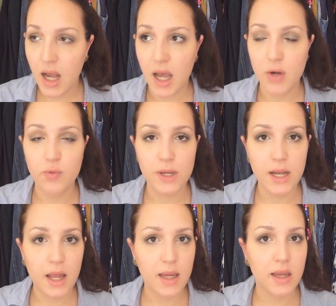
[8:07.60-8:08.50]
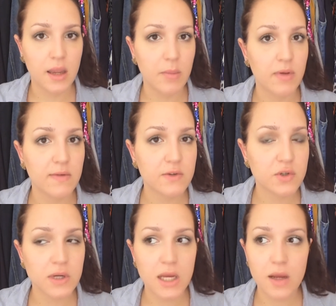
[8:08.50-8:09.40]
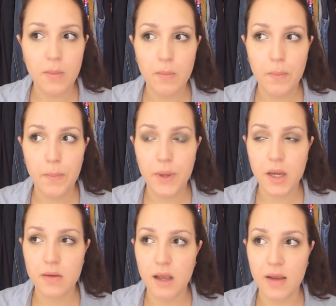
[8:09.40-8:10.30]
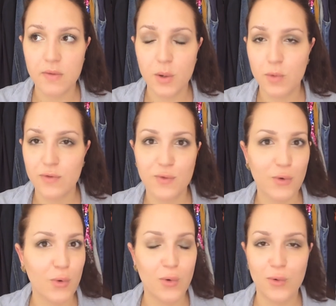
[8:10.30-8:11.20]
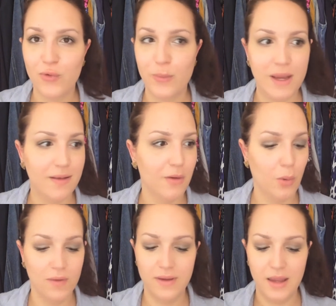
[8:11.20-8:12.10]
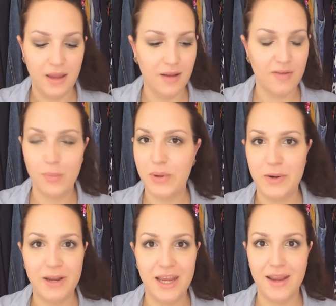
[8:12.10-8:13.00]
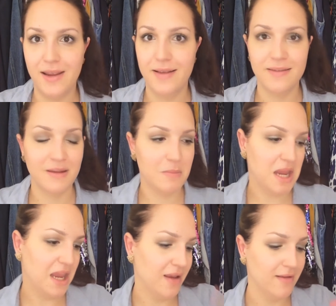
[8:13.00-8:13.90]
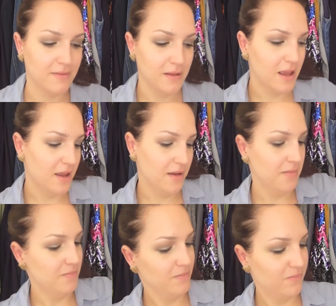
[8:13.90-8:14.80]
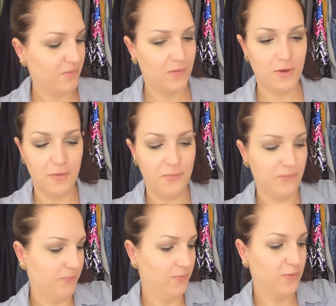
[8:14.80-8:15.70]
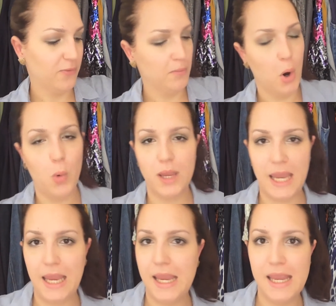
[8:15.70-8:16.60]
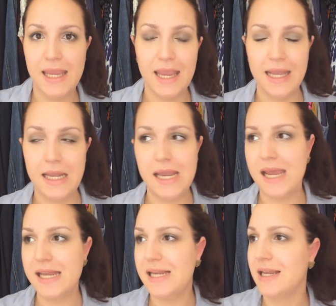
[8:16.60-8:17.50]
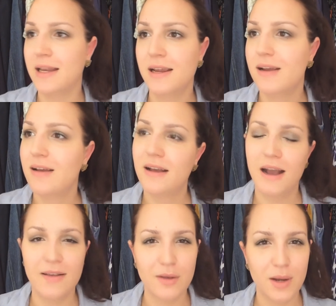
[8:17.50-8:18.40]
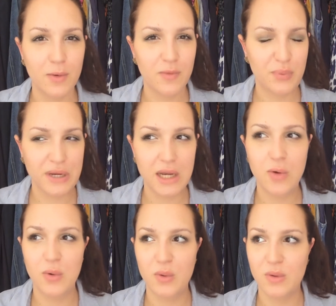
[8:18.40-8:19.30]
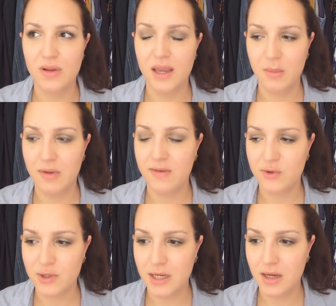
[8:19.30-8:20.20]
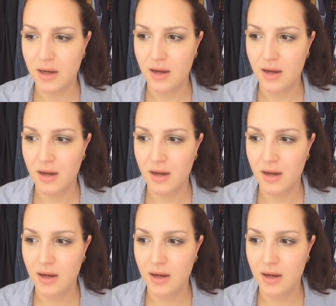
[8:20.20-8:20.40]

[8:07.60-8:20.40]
really like chemistry because I thought it was so cool to make all the experience and making stuff, smoking, and I thought it was pretty cool, chemistry.